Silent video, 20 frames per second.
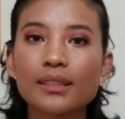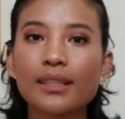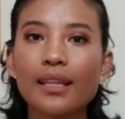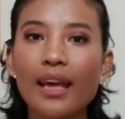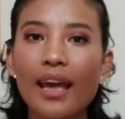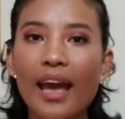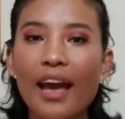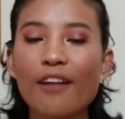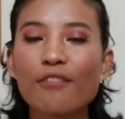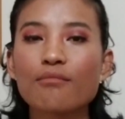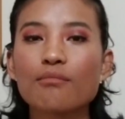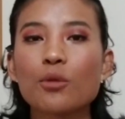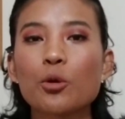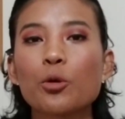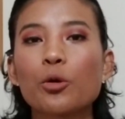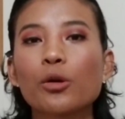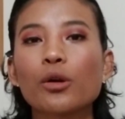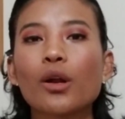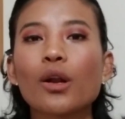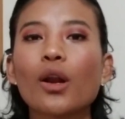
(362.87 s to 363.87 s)
they have
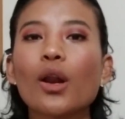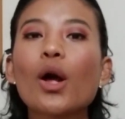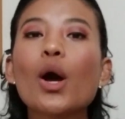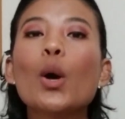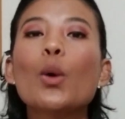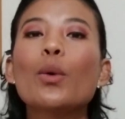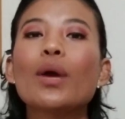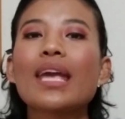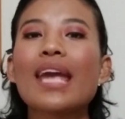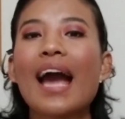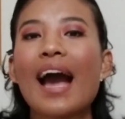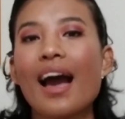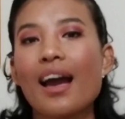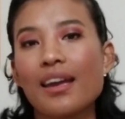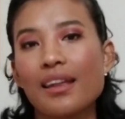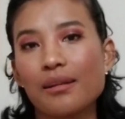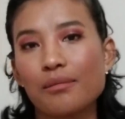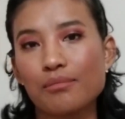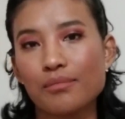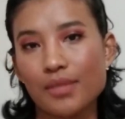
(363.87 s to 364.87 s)
more glowy
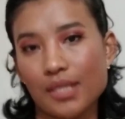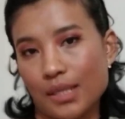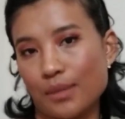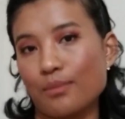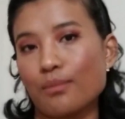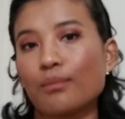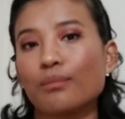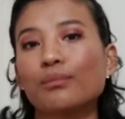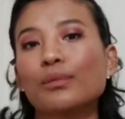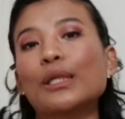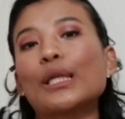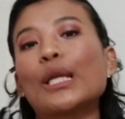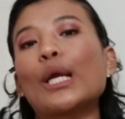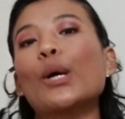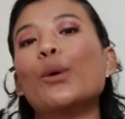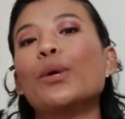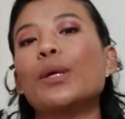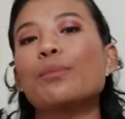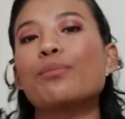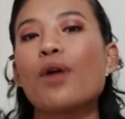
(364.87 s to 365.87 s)
items,
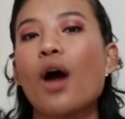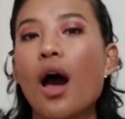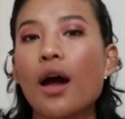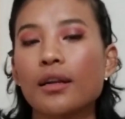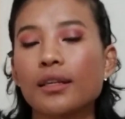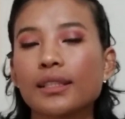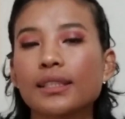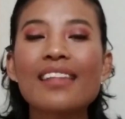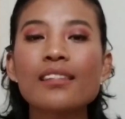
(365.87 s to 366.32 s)
glowy products.